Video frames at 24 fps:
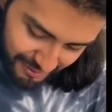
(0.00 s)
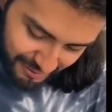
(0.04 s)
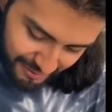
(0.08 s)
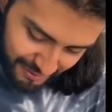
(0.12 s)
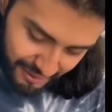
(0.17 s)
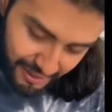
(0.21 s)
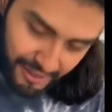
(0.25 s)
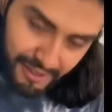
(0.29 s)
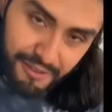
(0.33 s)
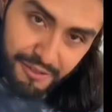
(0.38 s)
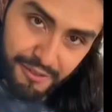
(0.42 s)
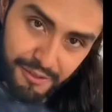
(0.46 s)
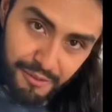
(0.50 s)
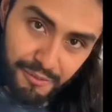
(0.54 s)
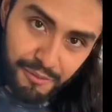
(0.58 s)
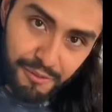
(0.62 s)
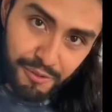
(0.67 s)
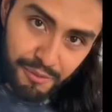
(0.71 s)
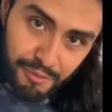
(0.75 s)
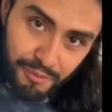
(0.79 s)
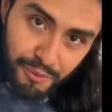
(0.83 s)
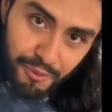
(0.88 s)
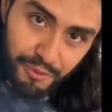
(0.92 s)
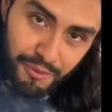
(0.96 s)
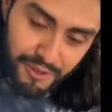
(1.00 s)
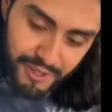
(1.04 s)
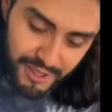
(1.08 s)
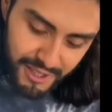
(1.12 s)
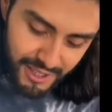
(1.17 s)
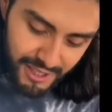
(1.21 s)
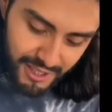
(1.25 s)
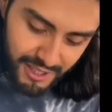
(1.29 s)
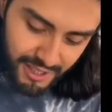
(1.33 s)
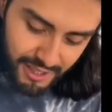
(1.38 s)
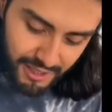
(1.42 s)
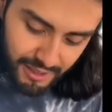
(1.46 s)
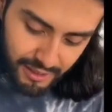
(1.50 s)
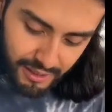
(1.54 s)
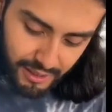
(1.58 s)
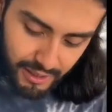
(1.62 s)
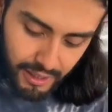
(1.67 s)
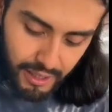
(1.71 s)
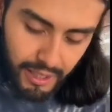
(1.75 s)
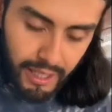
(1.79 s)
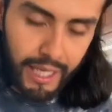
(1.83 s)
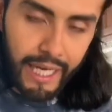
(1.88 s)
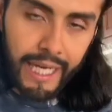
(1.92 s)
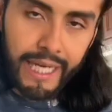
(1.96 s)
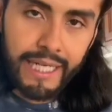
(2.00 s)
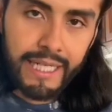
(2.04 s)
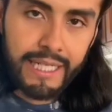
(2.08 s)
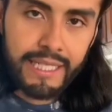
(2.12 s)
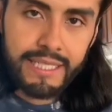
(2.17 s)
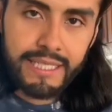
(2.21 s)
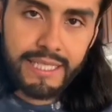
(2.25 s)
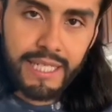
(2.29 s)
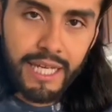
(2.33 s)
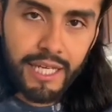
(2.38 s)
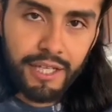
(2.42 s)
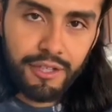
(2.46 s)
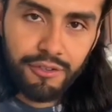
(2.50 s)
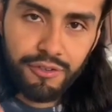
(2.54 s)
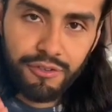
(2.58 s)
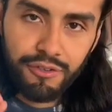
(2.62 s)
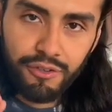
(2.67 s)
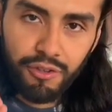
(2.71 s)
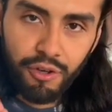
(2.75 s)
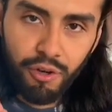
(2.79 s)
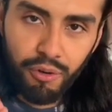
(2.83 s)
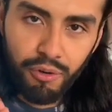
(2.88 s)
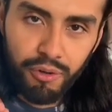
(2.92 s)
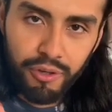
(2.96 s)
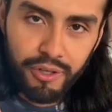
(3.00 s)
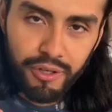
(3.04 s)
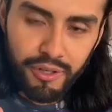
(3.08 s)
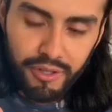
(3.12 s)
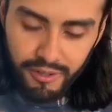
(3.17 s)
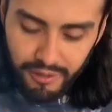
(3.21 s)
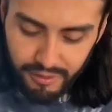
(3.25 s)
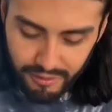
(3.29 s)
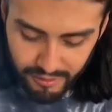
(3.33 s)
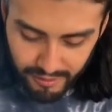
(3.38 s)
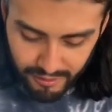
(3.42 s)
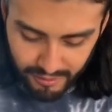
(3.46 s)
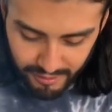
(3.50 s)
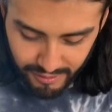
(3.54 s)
That is some smooth tahini, and it tastes so good.